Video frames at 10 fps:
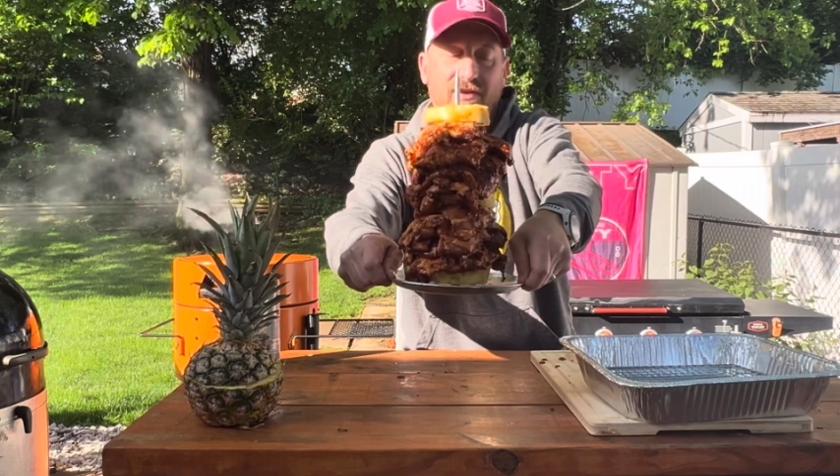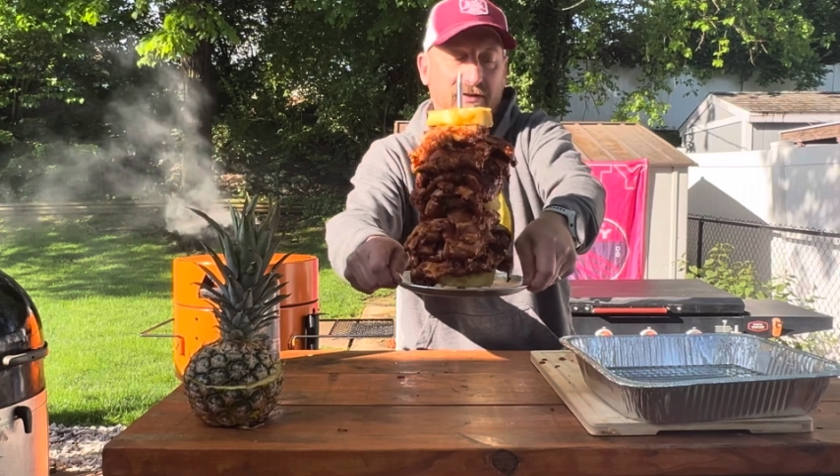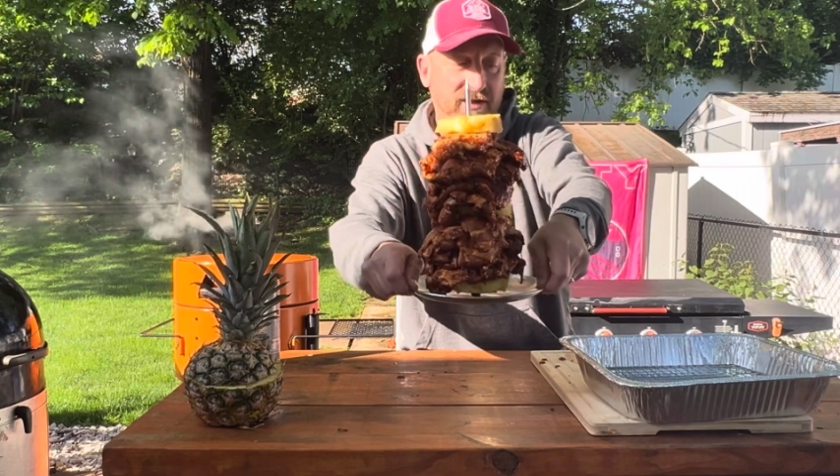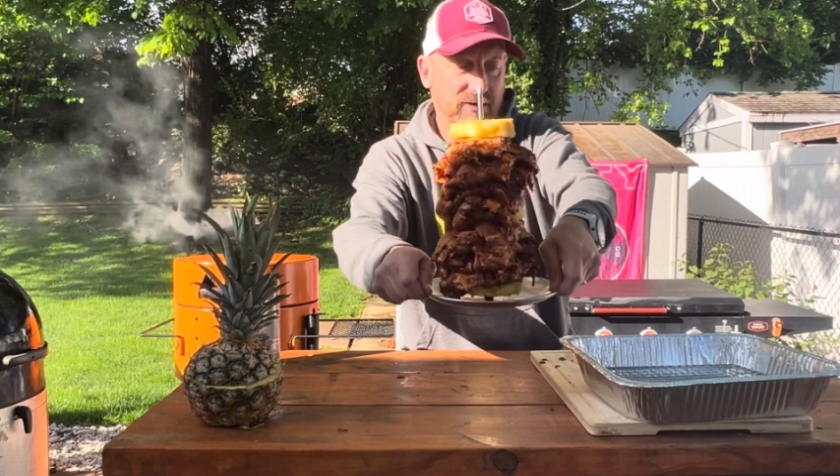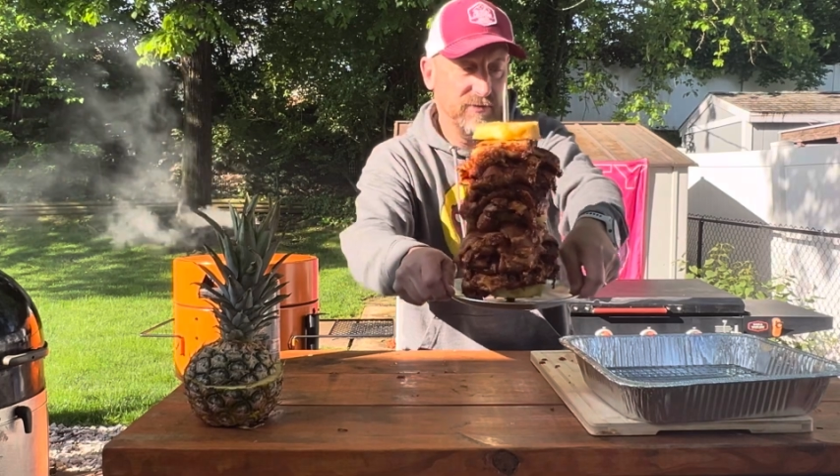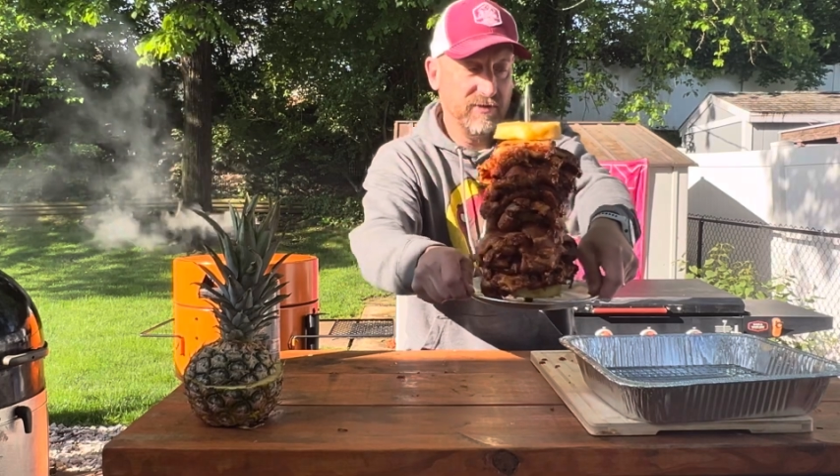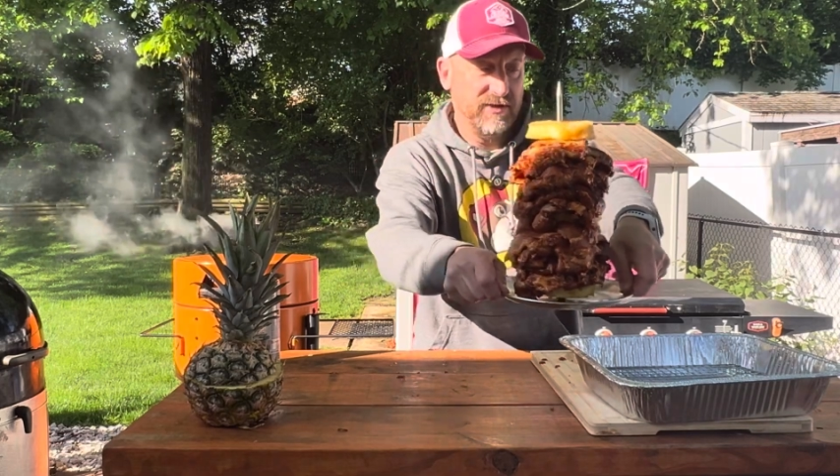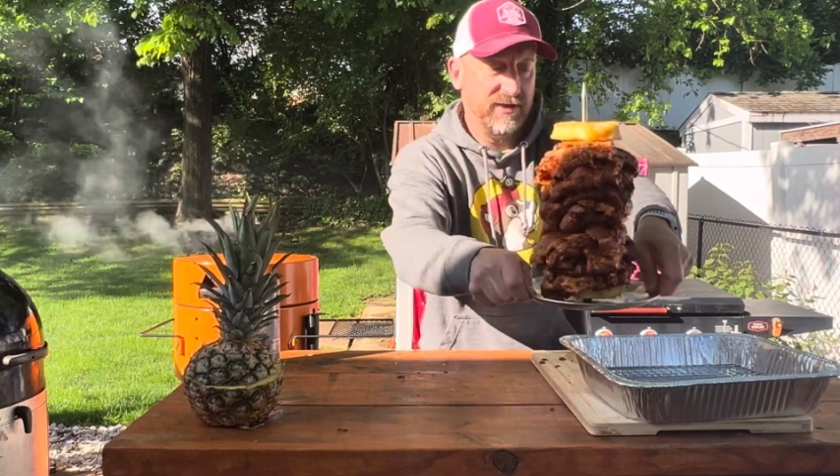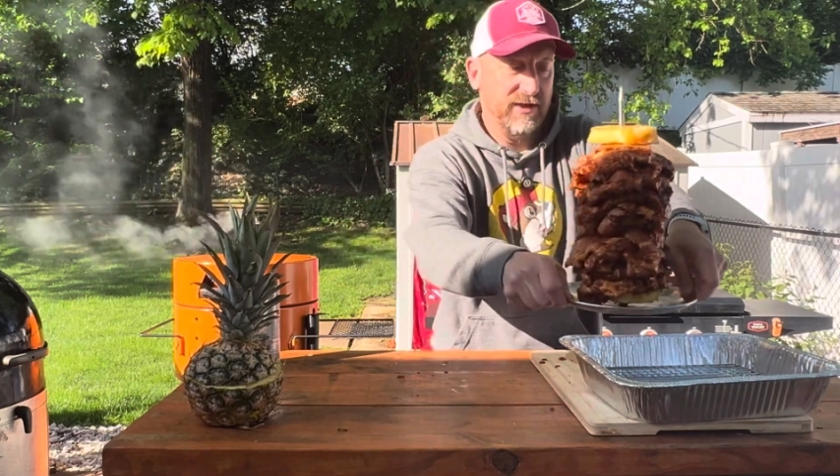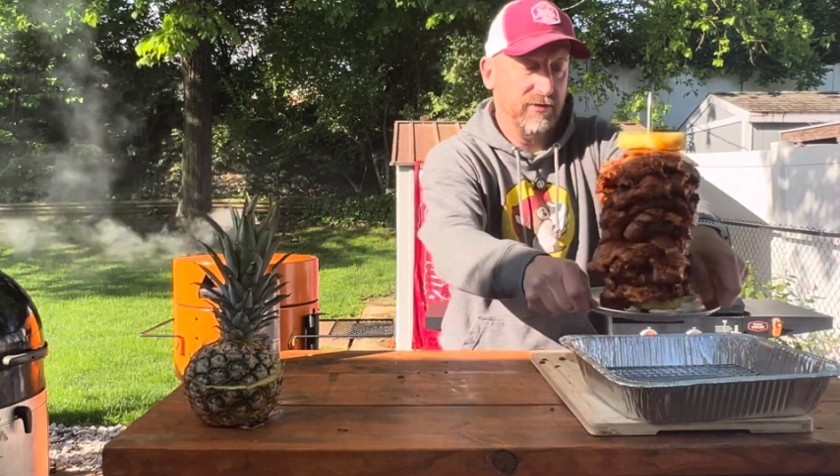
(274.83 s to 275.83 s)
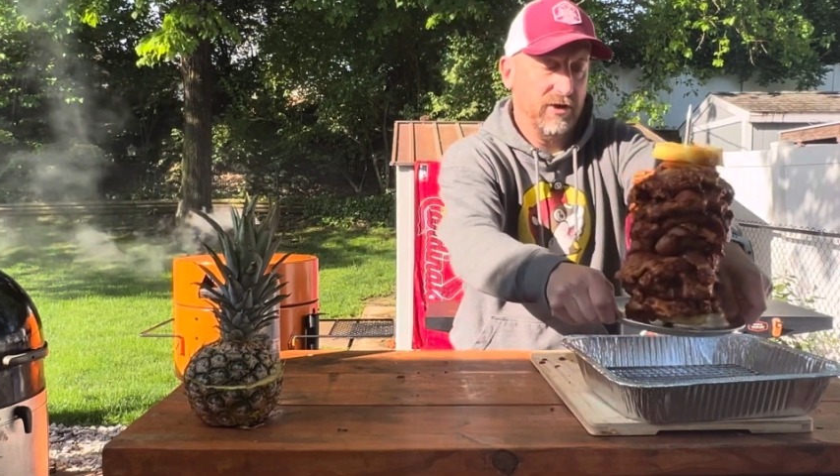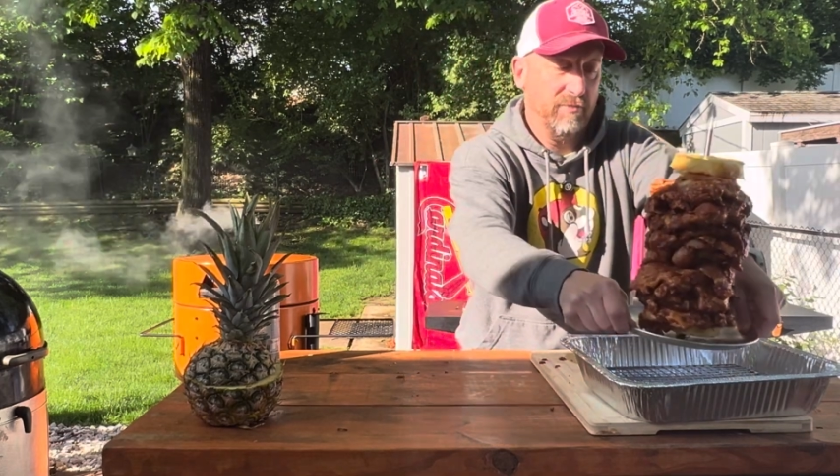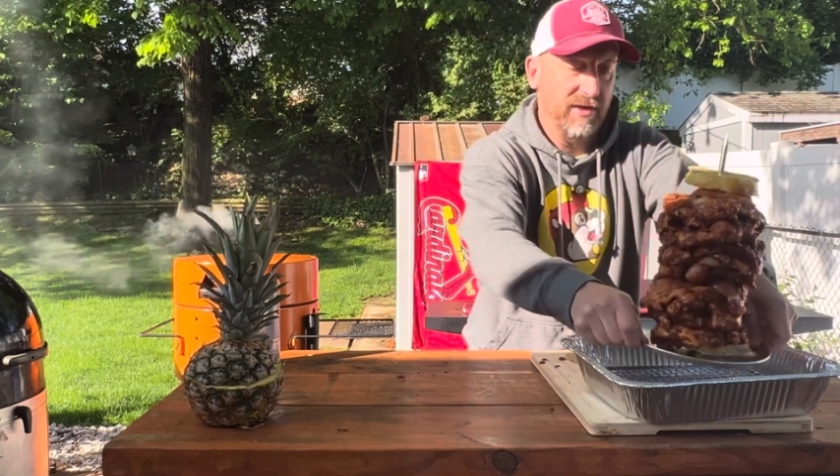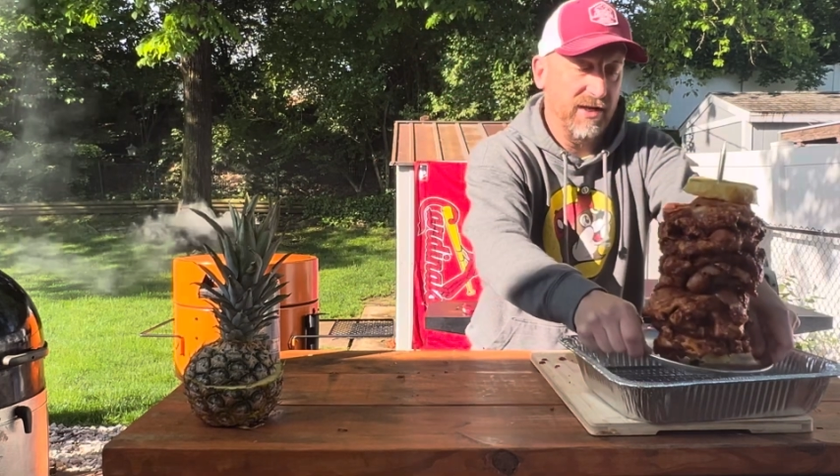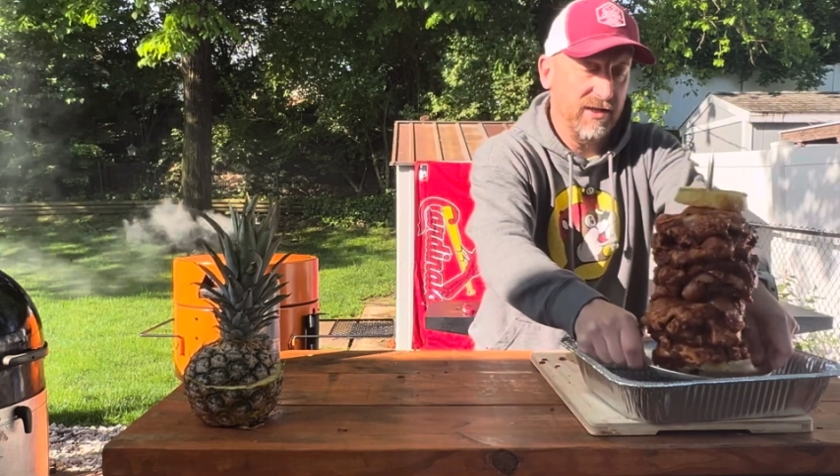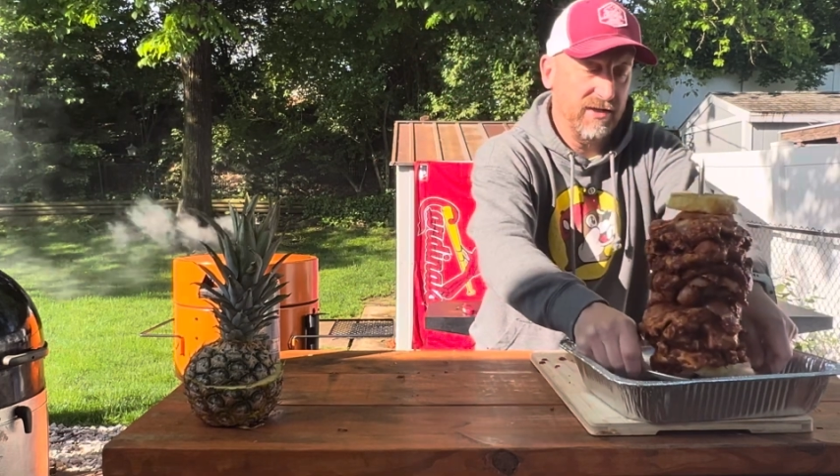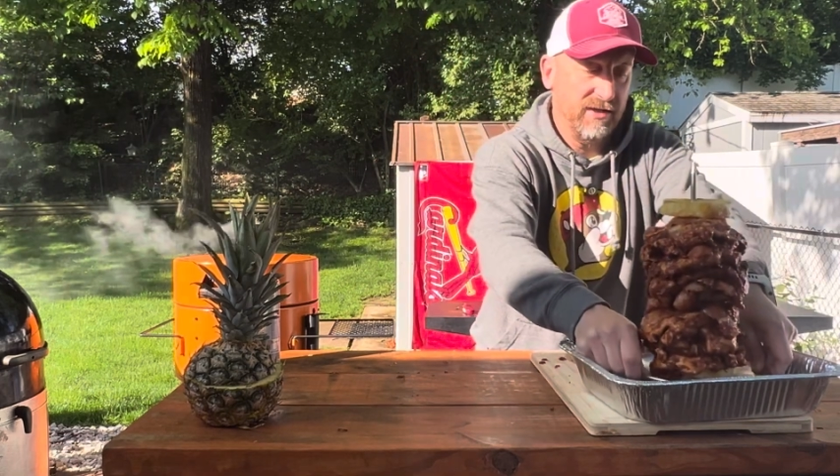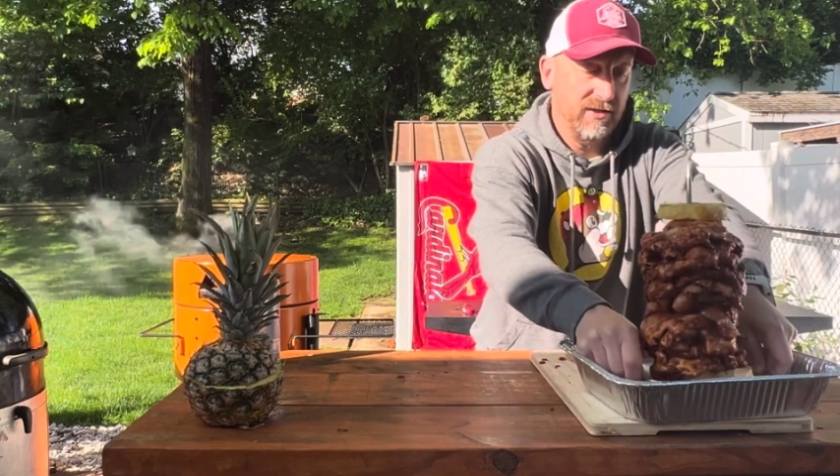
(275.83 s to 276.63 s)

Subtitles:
on there. We'll set that on our pan.